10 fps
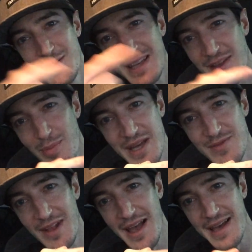saved the best
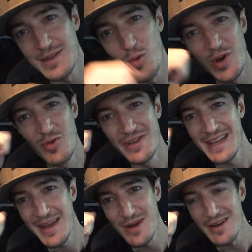for last. We
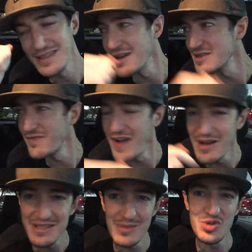redeemed ourselves,
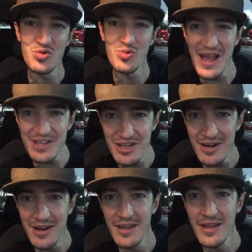found some
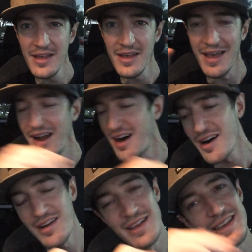treasure, and
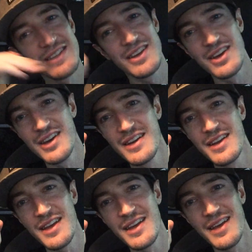all is
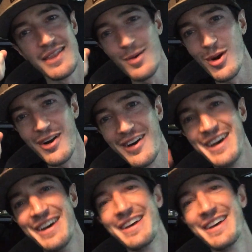good in the world.